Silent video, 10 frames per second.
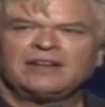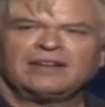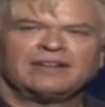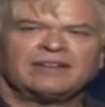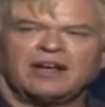
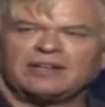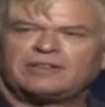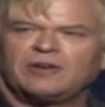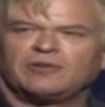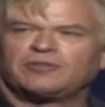Not
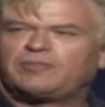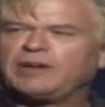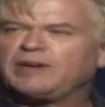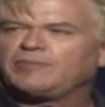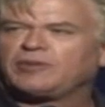those
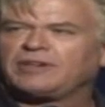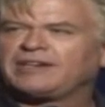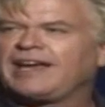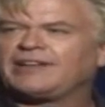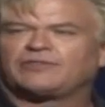people in
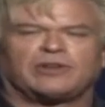Kansas.